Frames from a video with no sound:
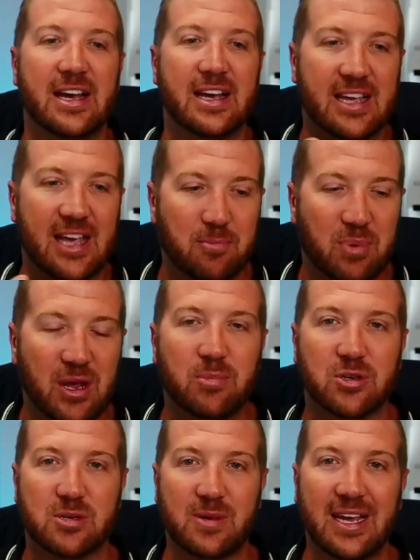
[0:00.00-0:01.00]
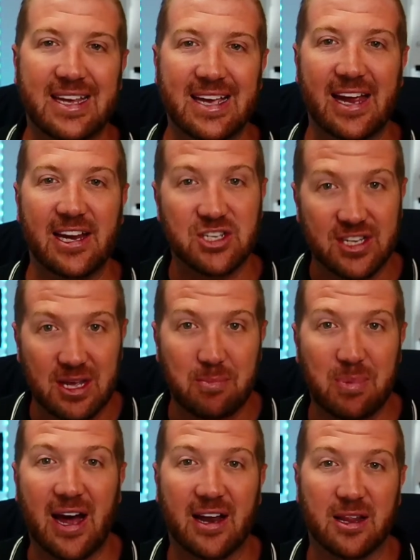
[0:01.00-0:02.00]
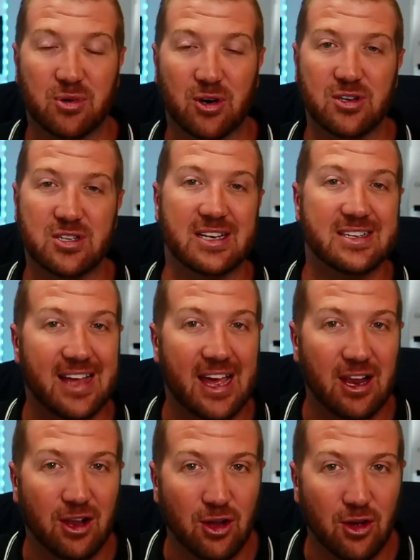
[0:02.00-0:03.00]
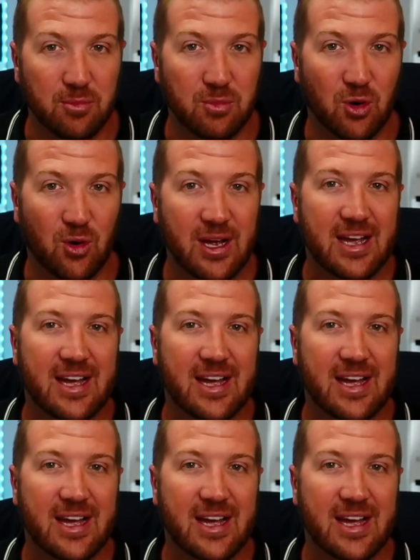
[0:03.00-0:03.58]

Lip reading: get people to be engaged so they're part of the process. They learn more.